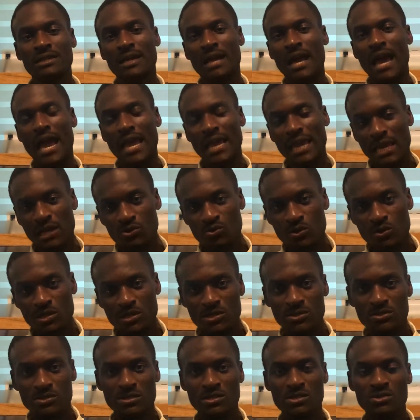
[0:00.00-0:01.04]
I can't wait to
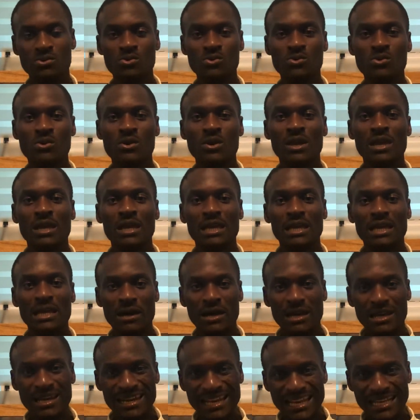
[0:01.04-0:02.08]
see you in our
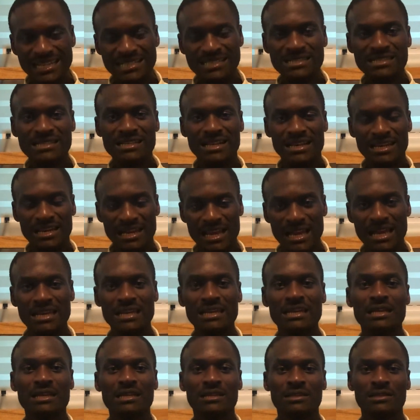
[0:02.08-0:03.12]
next
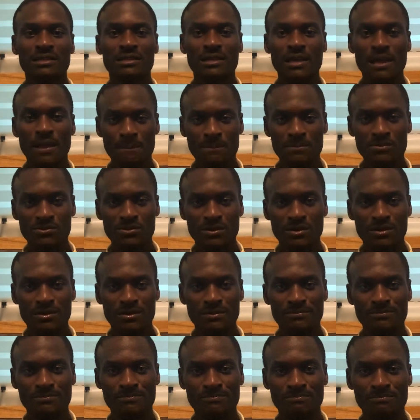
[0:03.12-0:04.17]
learning episode.
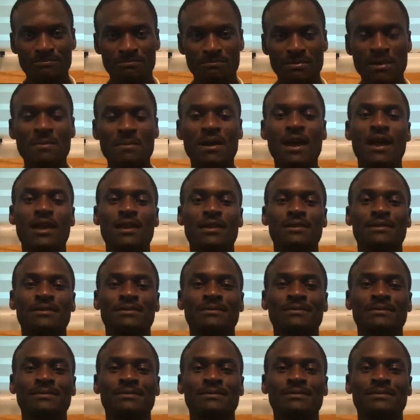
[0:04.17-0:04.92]
Bye-bye.